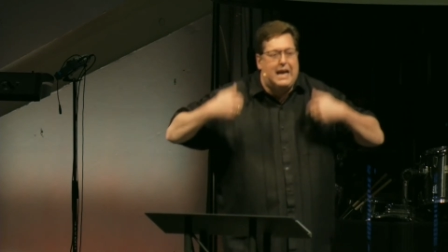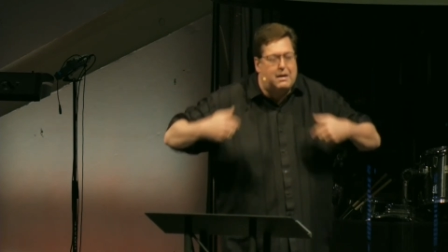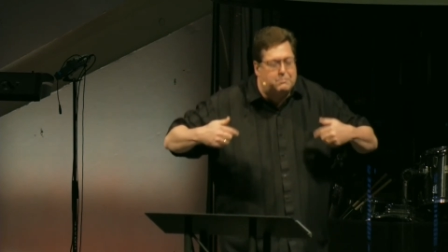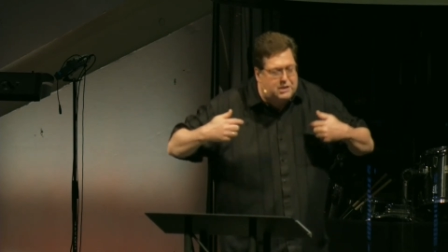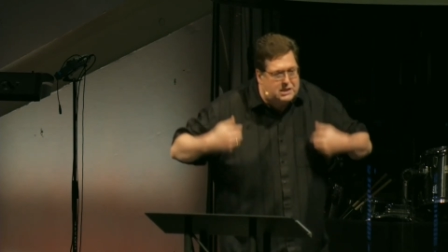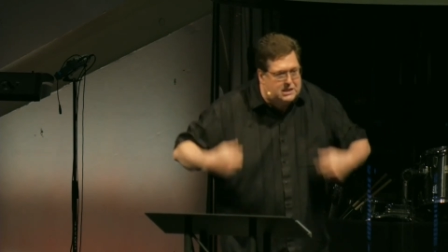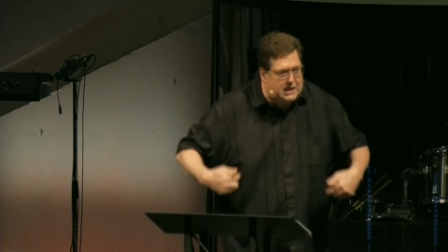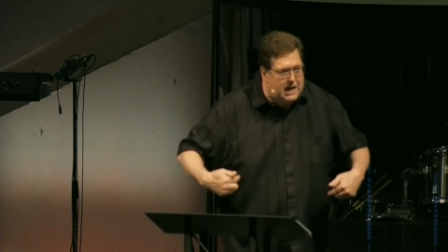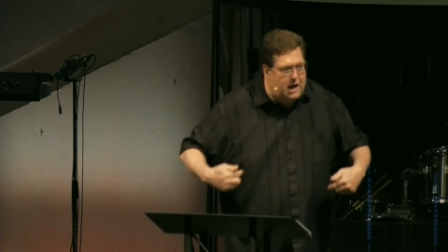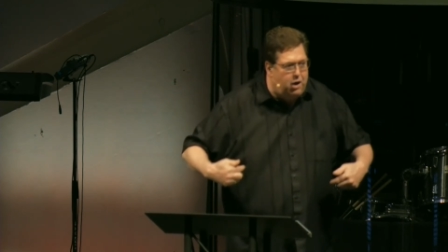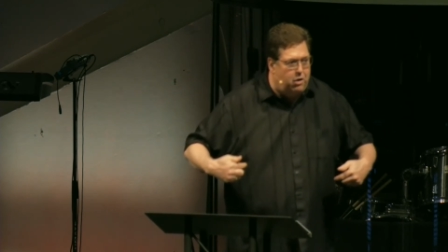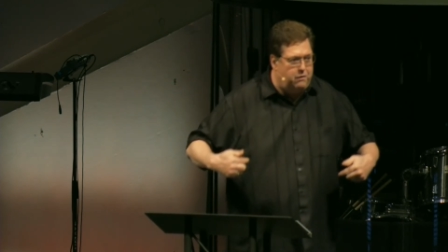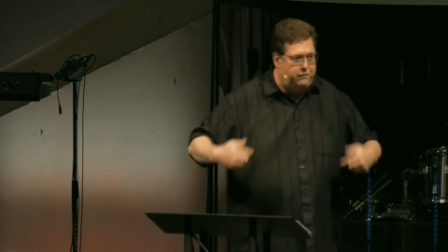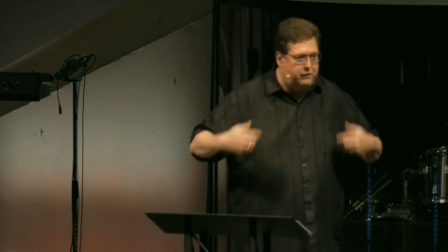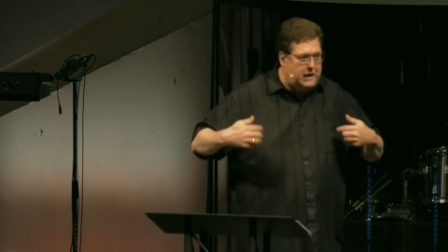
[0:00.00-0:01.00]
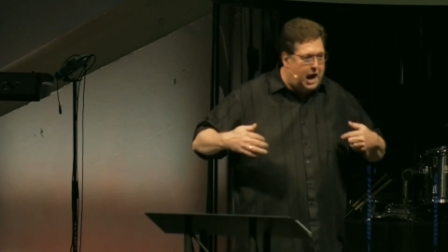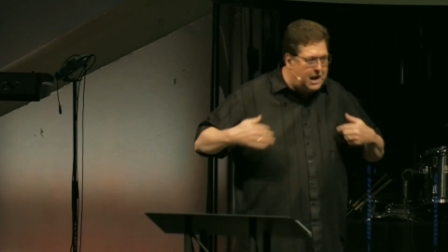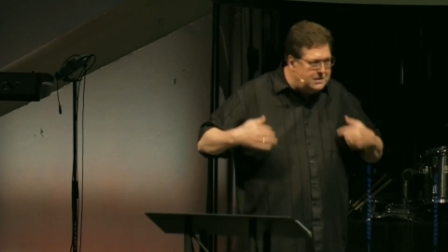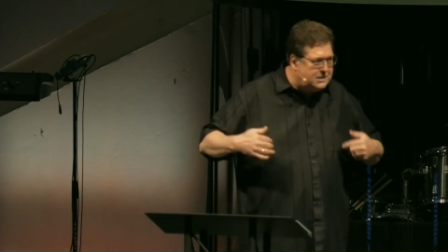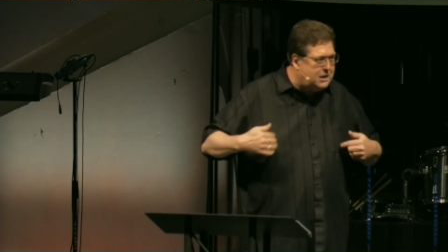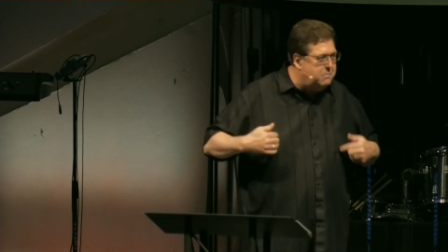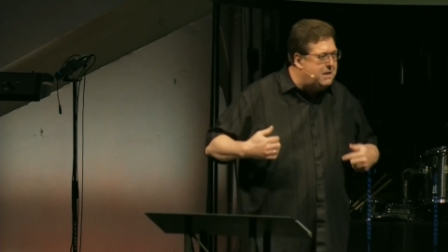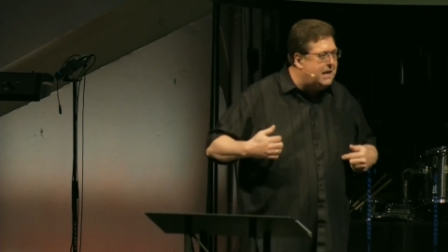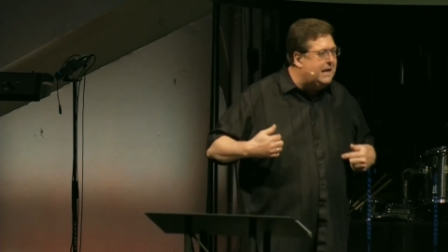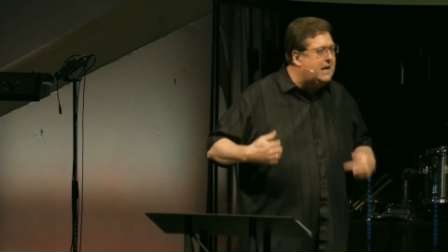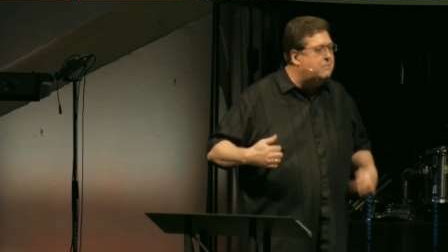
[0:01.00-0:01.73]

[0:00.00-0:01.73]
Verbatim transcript: himself. God is committing